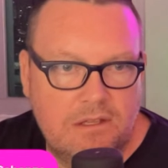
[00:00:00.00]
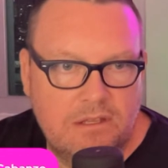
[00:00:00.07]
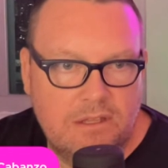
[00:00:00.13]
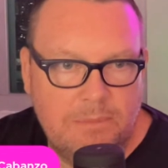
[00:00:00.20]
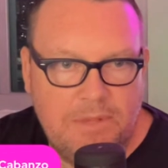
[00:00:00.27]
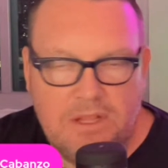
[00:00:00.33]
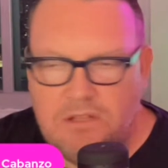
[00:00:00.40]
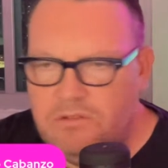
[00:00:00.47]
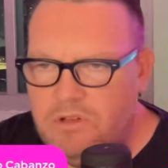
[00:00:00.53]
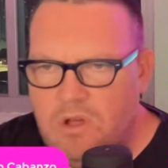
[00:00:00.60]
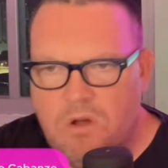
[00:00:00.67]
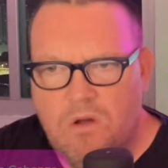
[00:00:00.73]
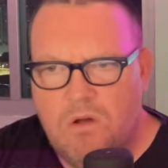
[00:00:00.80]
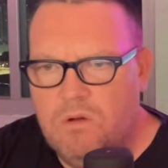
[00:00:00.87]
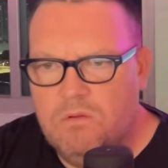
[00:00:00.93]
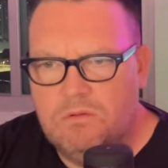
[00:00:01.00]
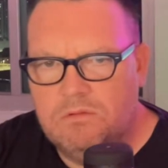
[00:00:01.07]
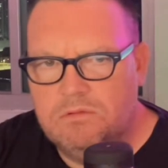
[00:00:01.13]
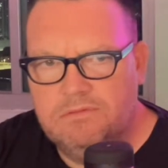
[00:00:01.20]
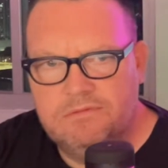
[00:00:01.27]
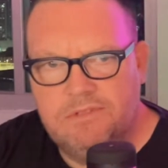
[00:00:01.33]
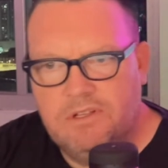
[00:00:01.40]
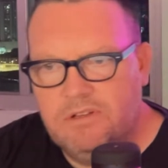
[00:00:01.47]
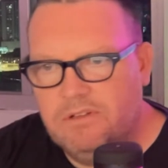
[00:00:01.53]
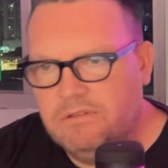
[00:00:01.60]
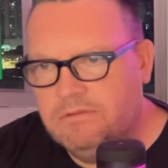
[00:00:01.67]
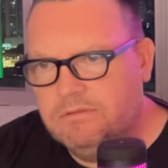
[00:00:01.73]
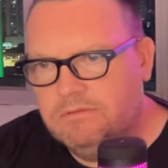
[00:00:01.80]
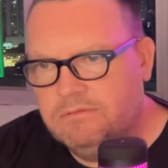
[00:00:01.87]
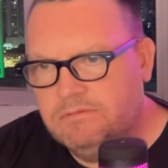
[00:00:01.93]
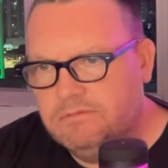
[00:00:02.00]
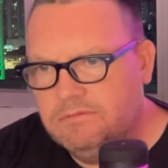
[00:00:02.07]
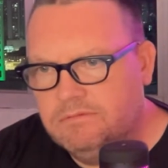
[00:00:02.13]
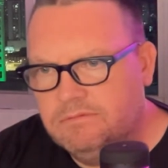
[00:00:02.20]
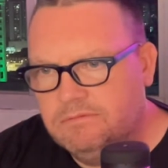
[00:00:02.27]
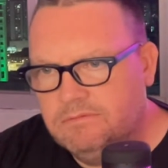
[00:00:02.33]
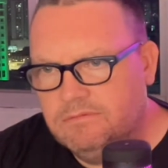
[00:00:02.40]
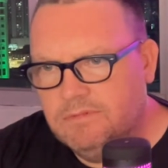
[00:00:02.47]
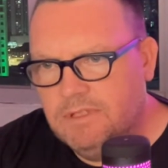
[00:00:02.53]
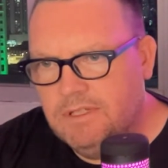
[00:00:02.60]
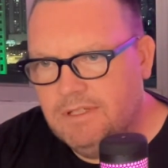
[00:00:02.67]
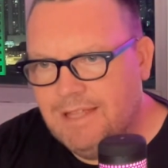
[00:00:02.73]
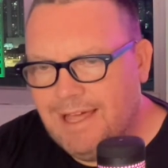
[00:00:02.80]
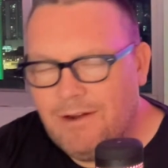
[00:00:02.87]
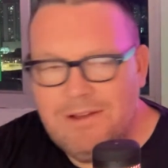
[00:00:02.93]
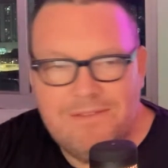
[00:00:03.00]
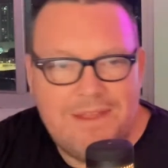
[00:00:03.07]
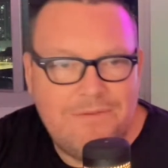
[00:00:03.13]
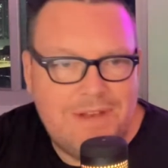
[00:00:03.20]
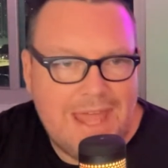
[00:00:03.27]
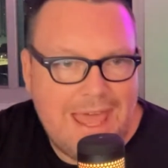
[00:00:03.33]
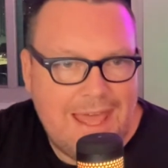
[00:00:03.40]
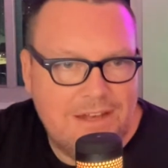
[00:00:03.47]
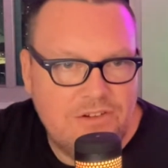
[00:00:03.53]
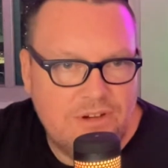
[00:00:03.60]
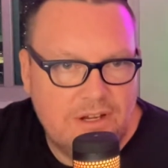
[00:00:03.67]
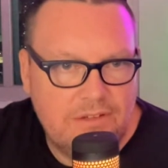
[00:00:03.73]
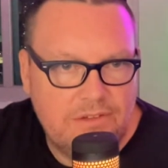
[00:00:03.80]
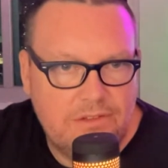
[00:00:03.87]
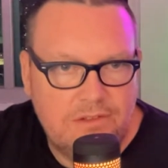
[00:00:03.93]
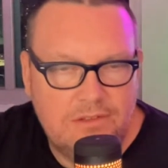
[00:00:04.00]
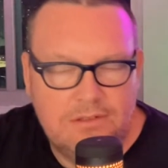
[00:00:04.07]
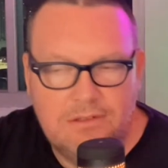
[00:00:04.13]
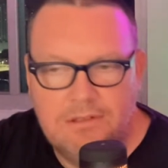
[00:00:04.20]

Camilo, no. I don't even have an address.